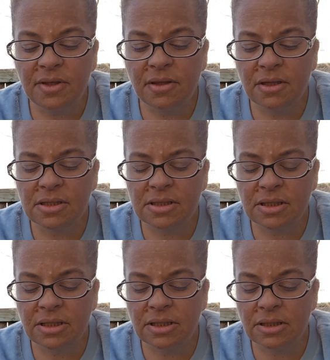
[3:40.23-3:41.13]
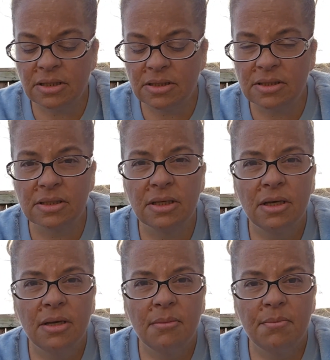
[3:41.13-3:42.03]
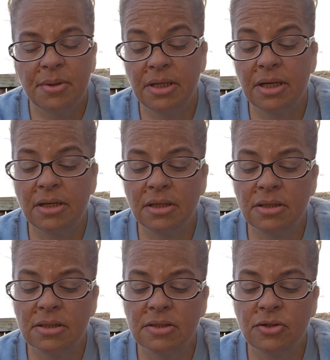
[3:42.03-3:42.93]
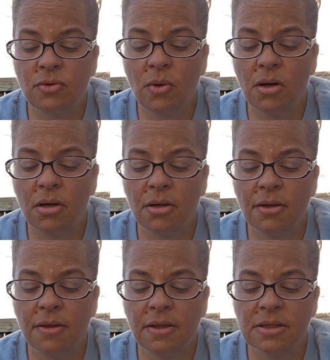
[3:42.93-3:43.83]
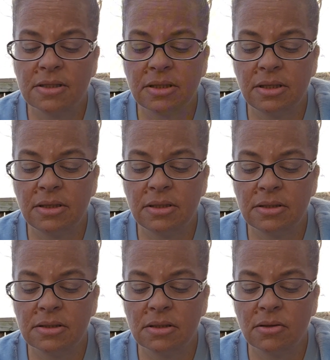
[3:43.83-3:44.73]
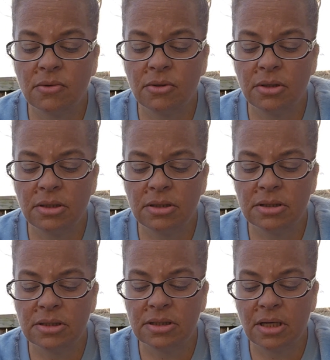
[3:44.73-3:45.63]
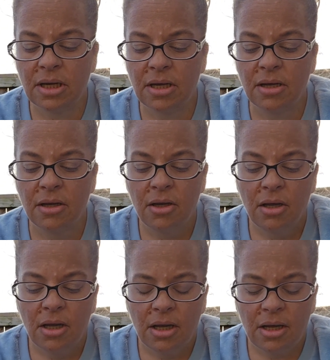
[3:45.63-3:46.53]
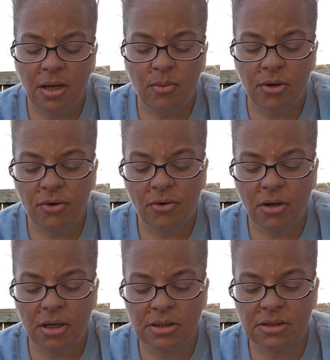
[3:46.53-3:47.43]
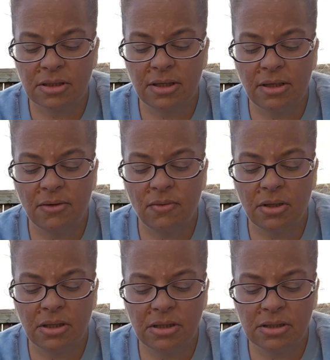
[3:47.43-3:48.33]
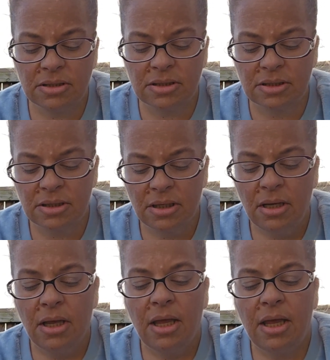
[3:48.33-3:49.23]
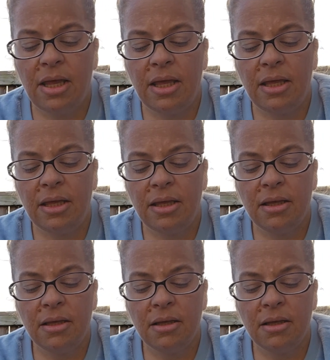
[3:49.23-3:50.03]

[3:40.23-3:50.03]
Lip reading: this is bananas noir. This is Lauren's hybrid cross, and it was a